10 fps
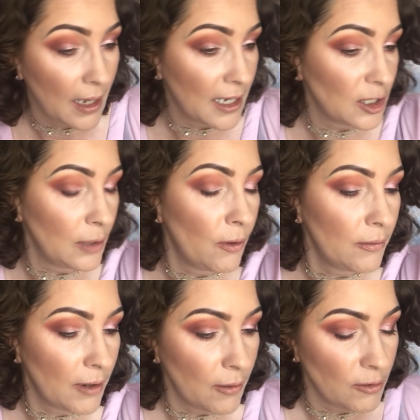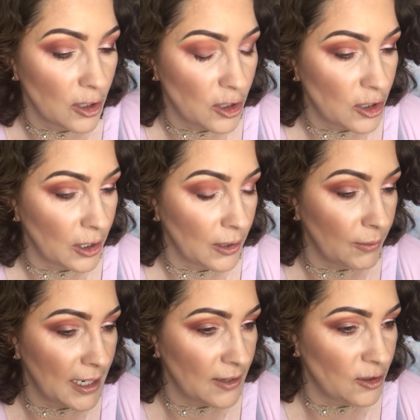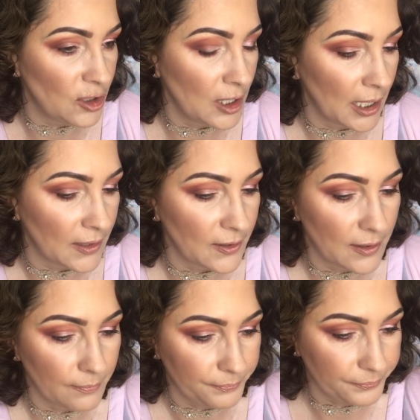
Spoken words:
Actually, what I'm going to do is just